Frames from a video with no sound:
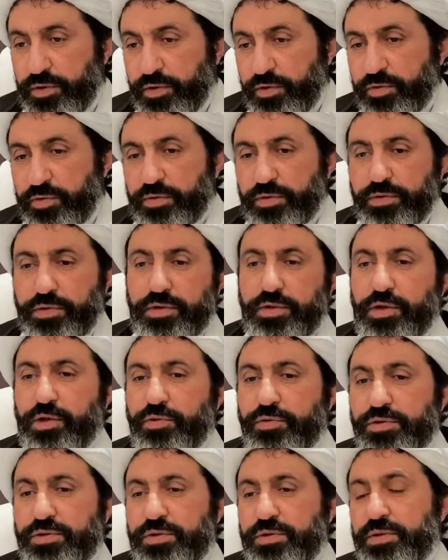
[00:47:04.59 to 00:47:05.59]
know,
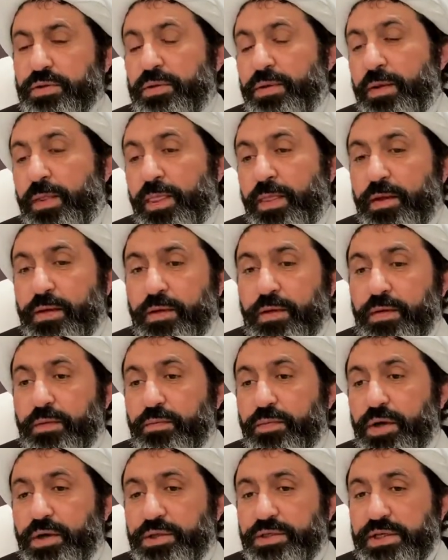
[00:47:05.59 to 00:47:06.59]
close
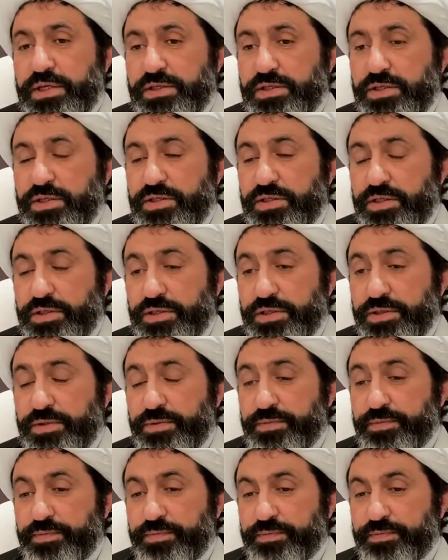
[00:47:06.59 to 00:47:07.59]
brothers and sisters,
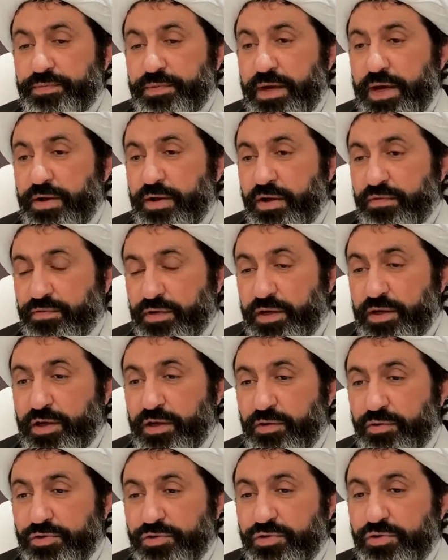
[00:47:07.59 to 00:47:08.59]
and I feel
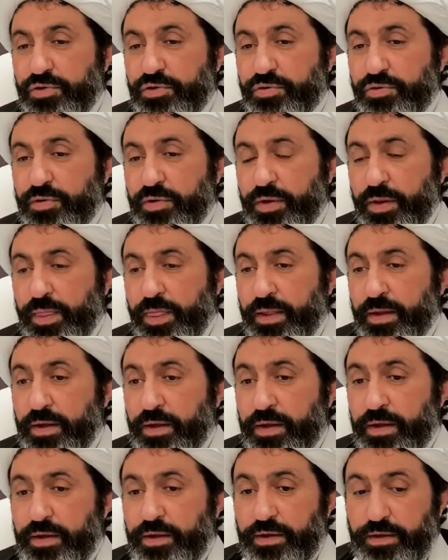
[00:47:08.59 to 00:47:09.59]
close to you.
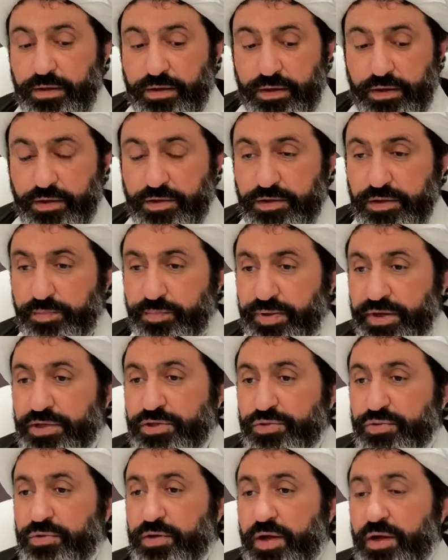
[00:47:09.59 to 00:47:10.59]
It's a
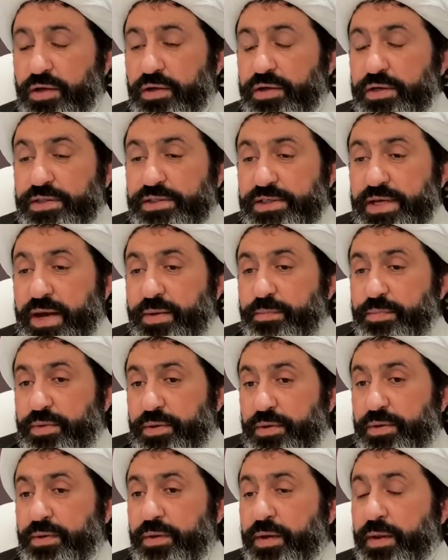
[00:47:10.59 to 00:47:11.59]
personal
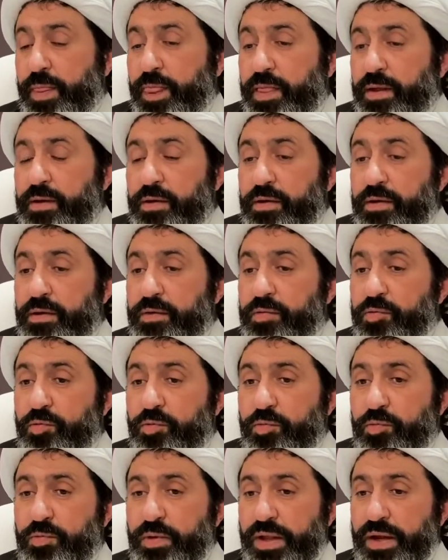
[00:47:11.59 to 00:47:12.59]
example.
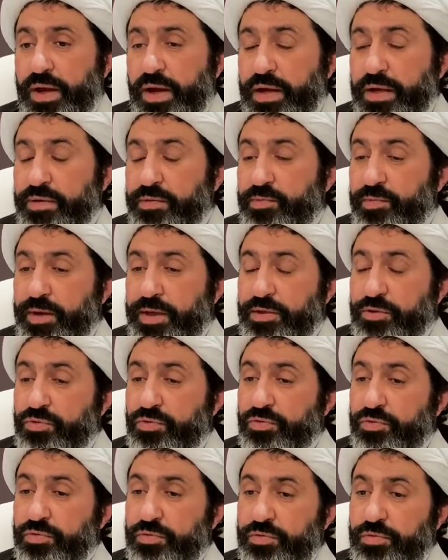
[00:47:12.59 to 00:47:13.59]
When I went
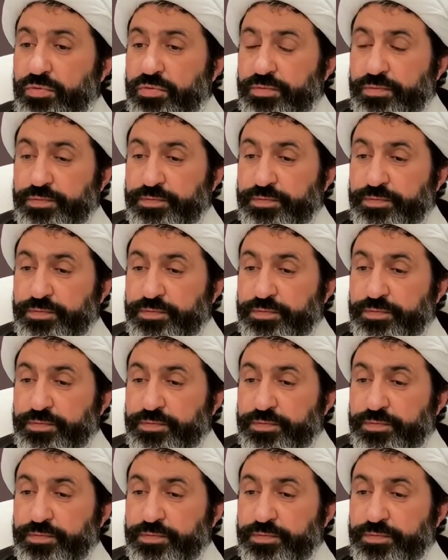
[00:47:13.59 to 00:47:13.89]
to